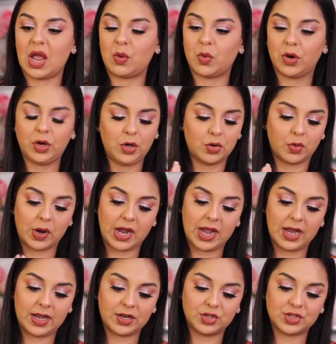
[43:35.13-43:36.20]
I want to go
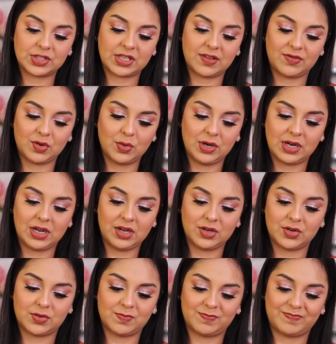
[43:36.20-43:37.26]
ahead and just give you a little
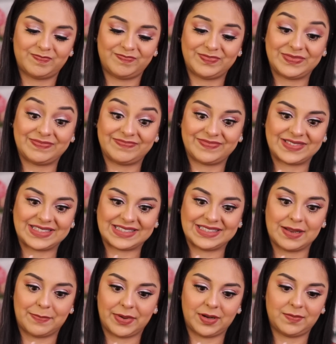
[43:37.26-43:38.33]

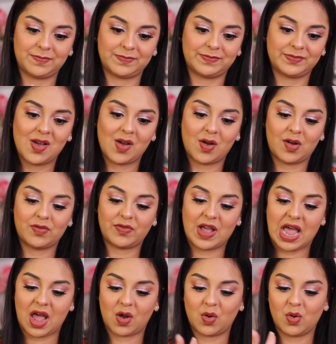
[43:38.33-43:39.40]
snippet of
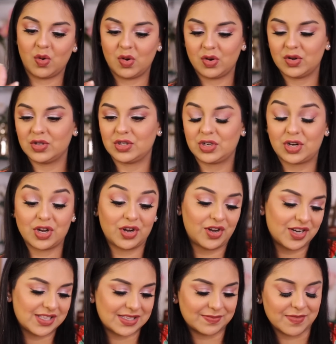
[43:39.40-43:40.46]
how
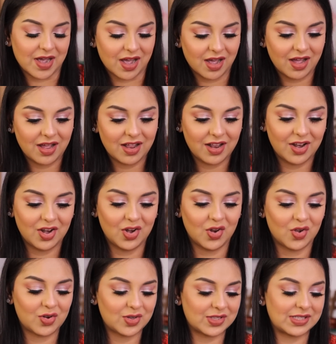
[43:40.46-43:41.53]
Charisma
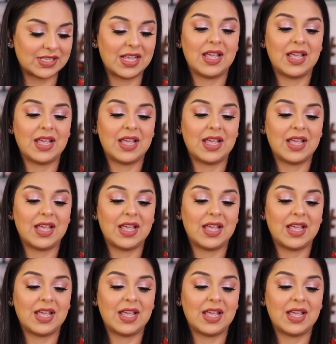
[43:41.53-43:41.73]
looks.